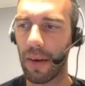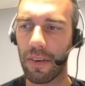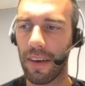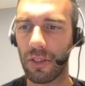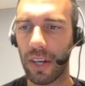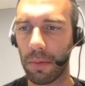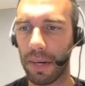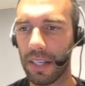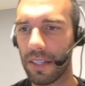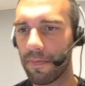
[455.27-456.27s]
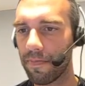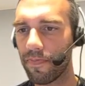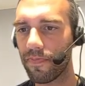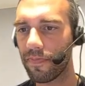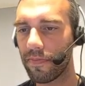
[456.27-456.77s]
and then I would have had Dragon Breath,
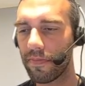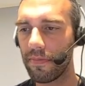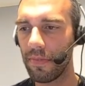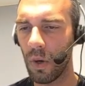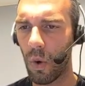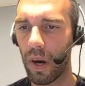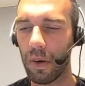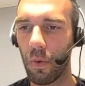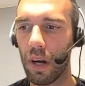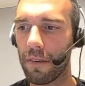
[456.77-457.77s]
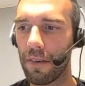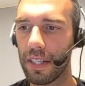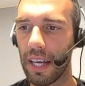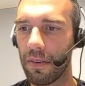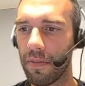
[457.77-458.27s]
or I would have
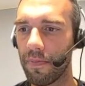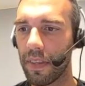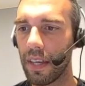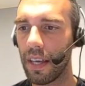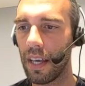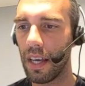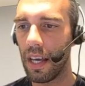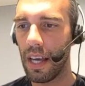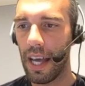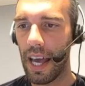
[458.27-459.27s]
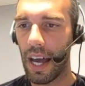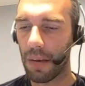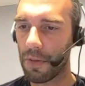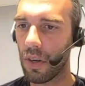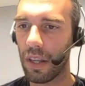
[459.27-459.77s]
waterfalled down.
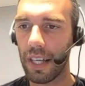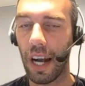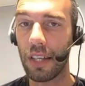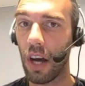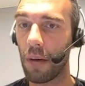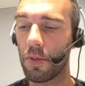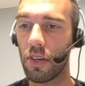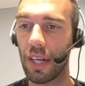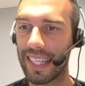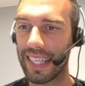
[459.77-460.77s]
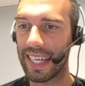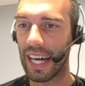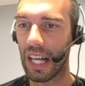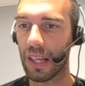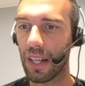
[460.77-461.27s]
Obstagoon on lead. I saw Obstagoon on the
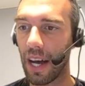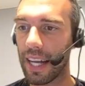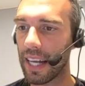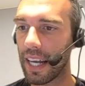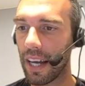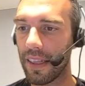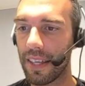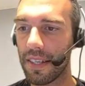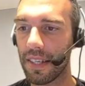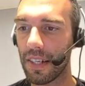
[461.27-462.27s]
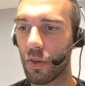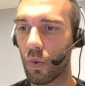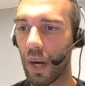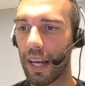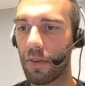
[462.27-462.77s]
lead a lot, and this is a
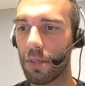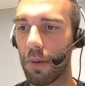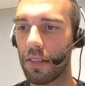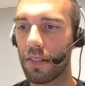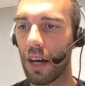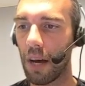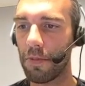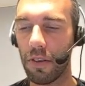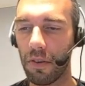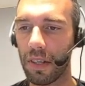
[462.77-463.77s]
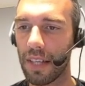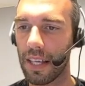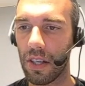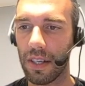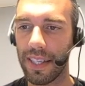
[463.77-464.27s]
great response to Obstagoon
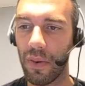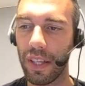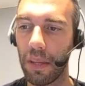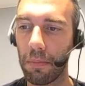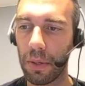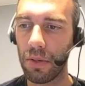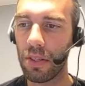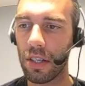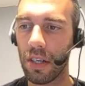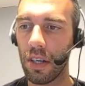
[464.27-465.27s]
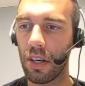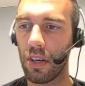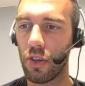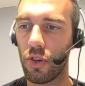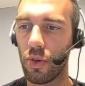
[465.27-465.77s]
because as long as they don't get the boost,
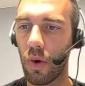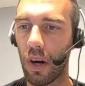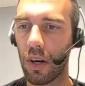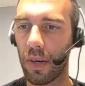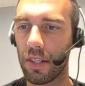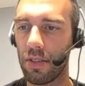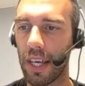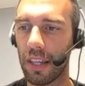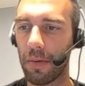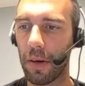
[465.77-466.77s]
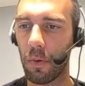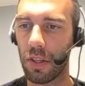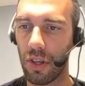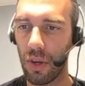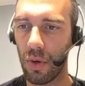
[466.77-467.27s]
you are going to take them out
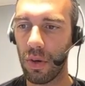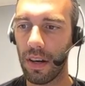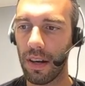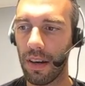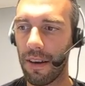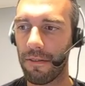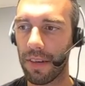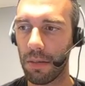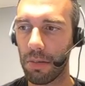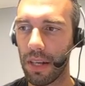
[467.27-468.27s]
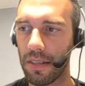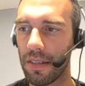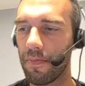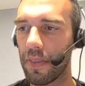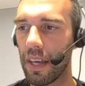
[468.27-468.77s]
with 2 Frenzy
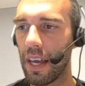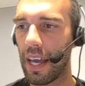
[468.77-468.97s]
Plants,